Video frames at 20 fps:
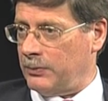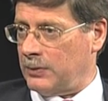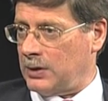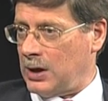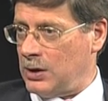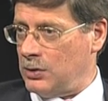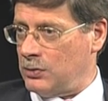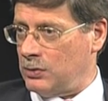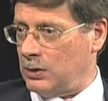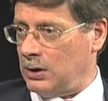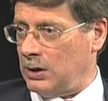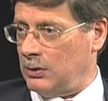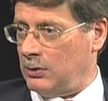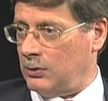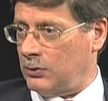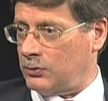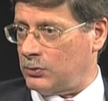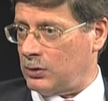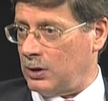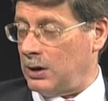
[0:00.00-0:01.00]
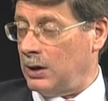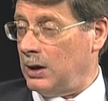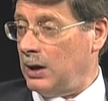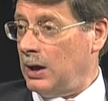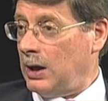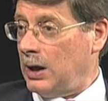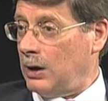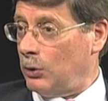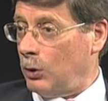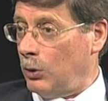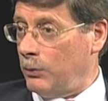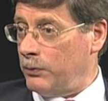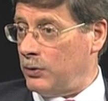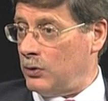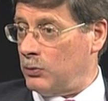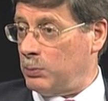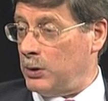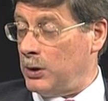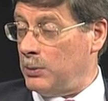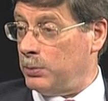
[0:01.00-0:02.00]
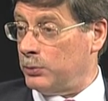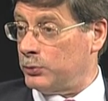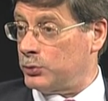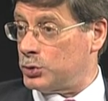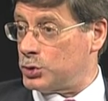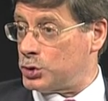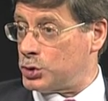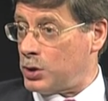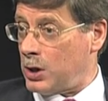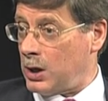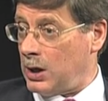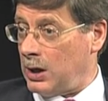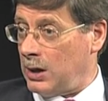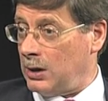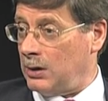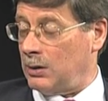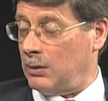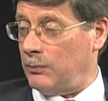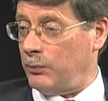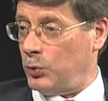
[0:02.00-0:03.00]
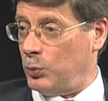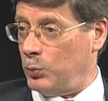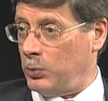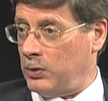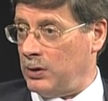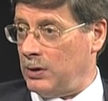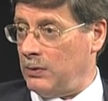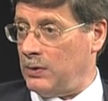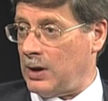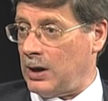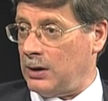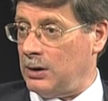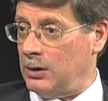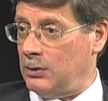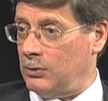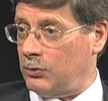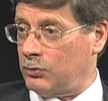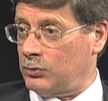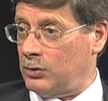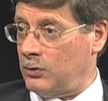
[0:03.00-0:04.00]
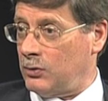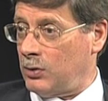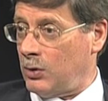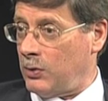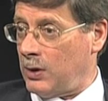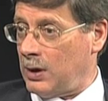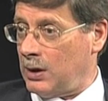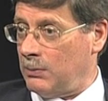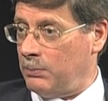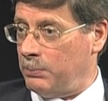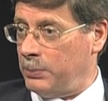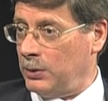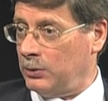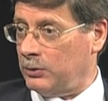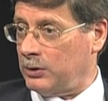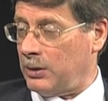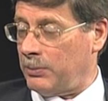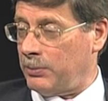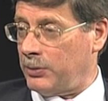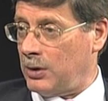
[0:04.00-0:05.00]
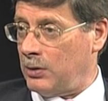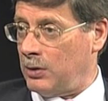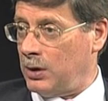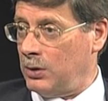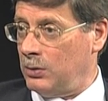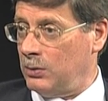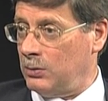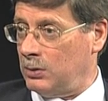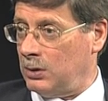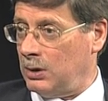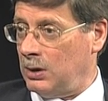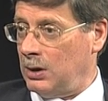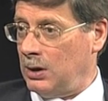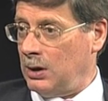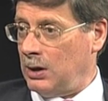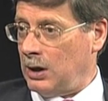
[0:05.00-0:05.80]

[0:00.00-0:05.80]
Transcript: catering industry, and obvious people to train within that industry so they can build up their own